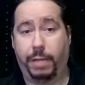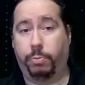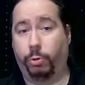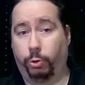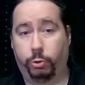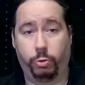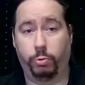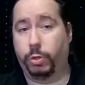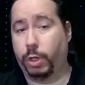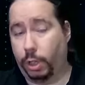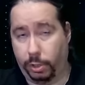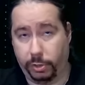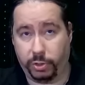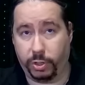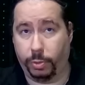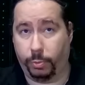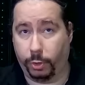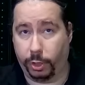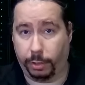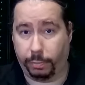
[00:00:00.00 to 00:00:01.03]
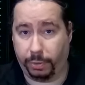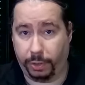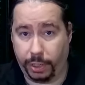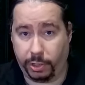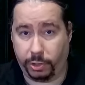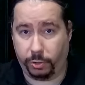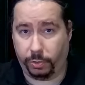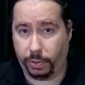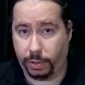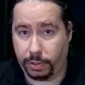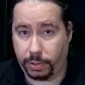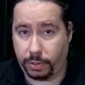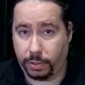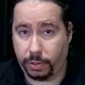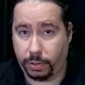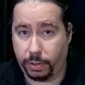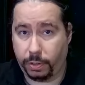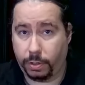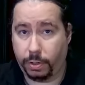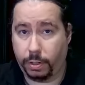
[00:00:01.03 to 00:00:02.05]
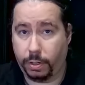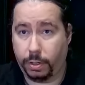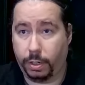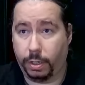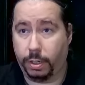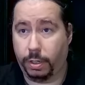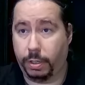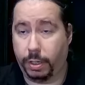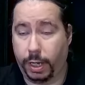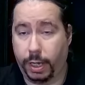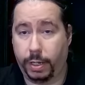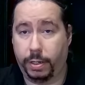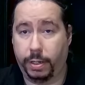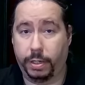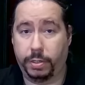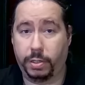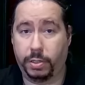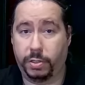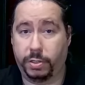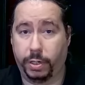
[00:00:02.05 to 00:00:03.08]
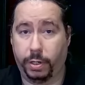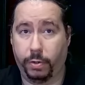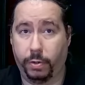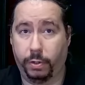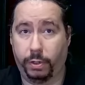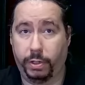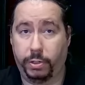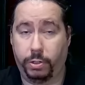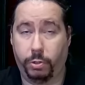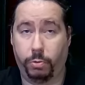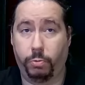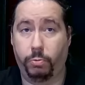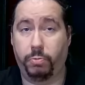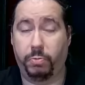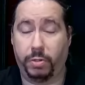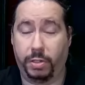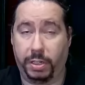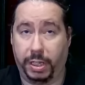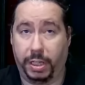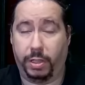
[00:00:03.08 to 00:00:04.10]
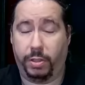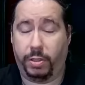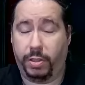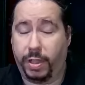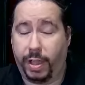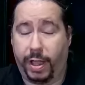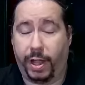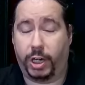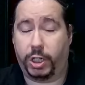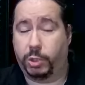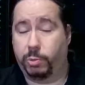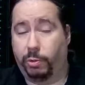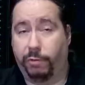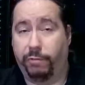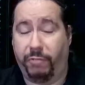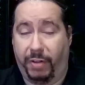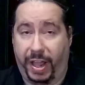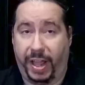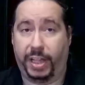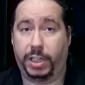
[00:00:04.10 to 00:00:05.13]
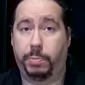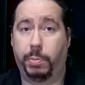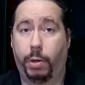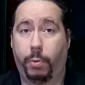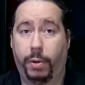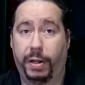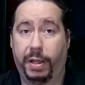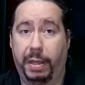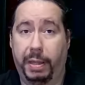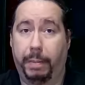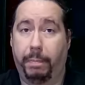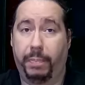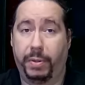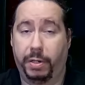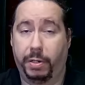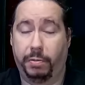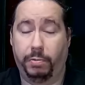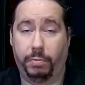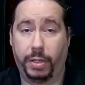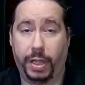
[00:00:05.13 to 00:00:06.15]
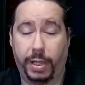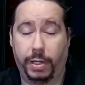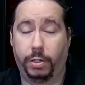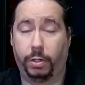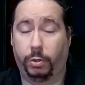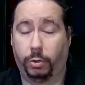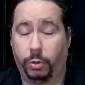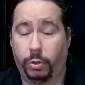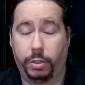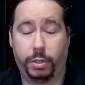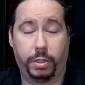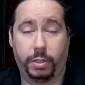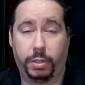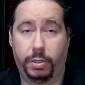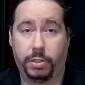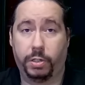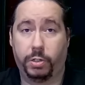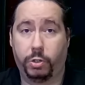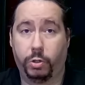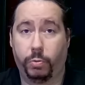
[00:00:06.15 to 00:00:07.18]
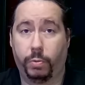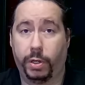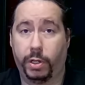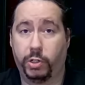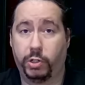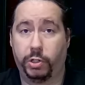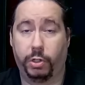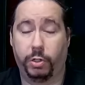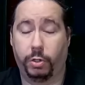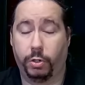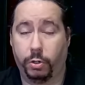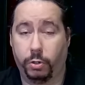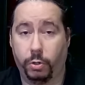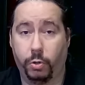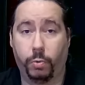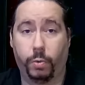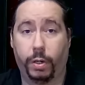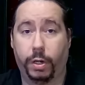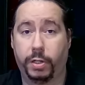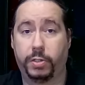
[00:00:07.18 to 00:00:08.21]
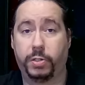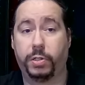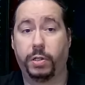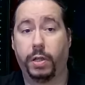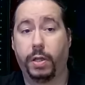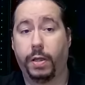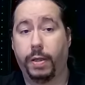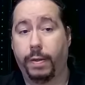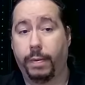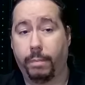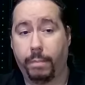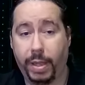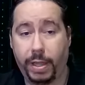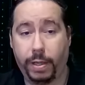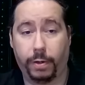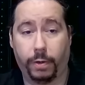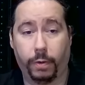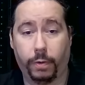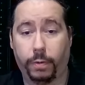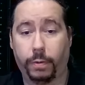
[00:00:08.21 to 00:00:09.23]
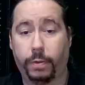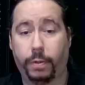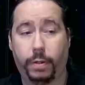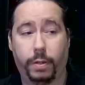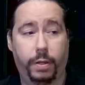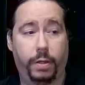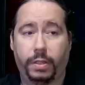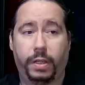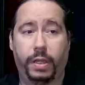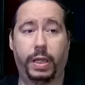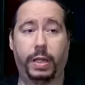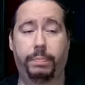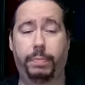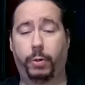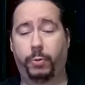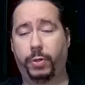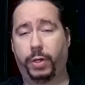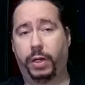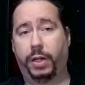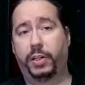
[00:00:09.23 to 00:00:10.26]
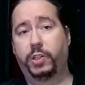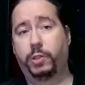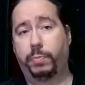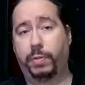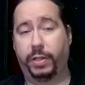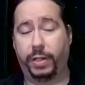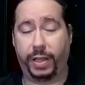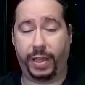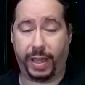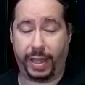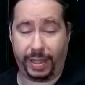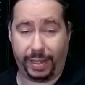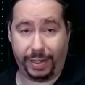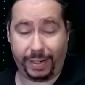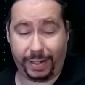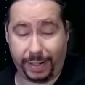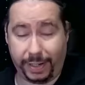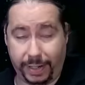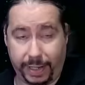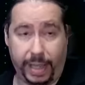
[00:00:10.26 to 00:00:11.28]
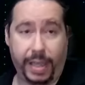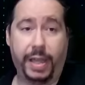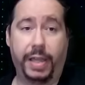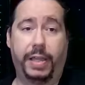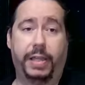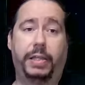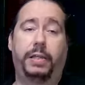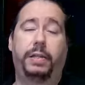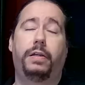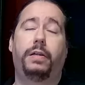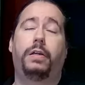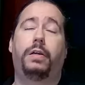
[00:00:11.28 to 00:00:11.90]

able to call someone a plagiarist, not necessarily to get the actual facts about what happened and take a look at the situation in a nuanced manner. And both Oxman and Gay